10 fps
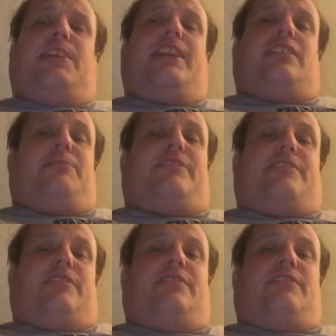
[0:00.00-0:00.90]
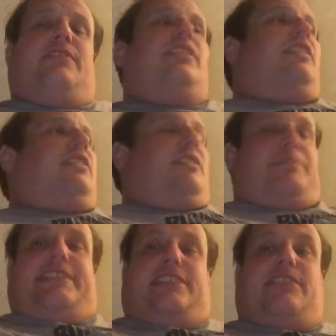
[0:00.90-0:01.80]
when it comes to a
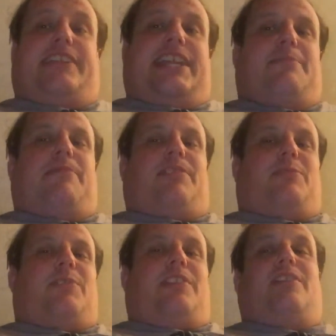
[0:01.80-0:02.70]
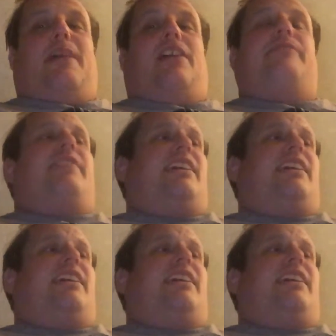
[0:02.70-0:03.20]
particular game I'm going to warn you about,